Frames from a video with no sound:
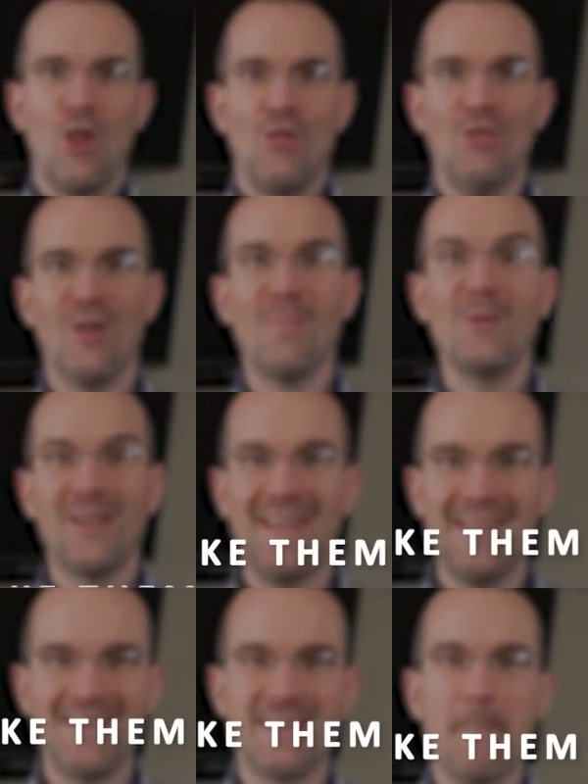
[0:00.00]
Number
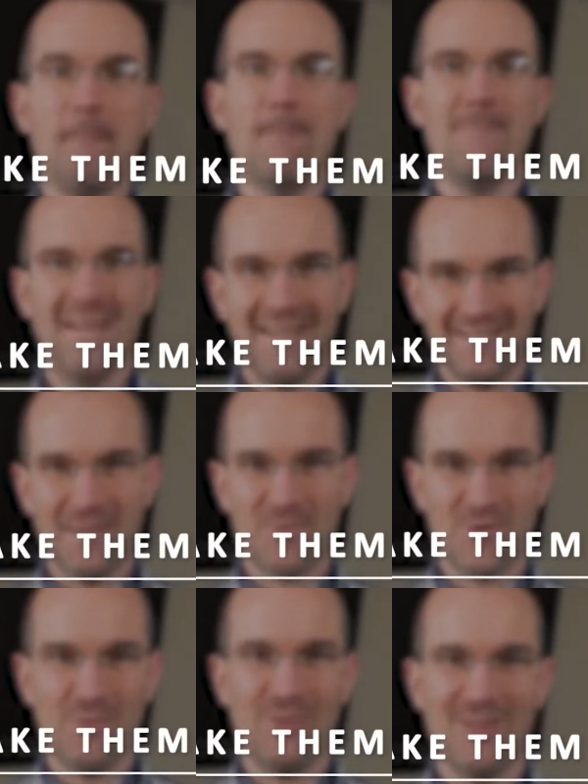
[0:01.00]
8, make them
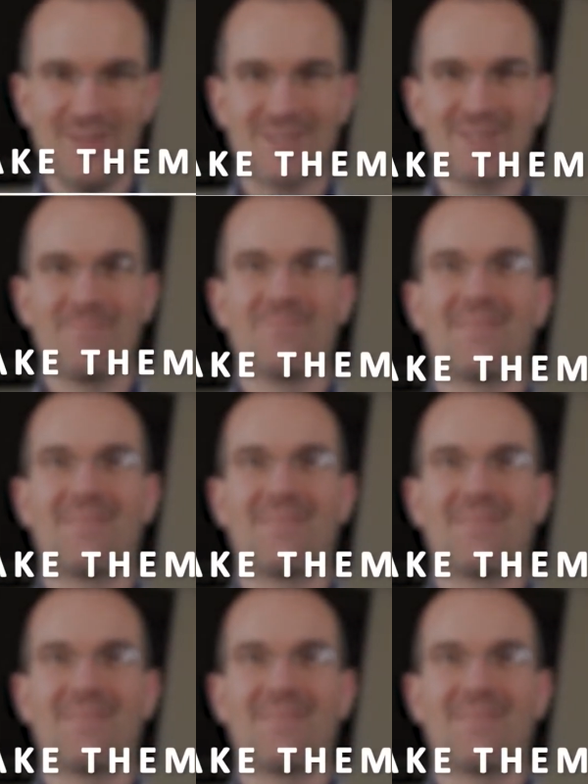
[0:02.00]
curious.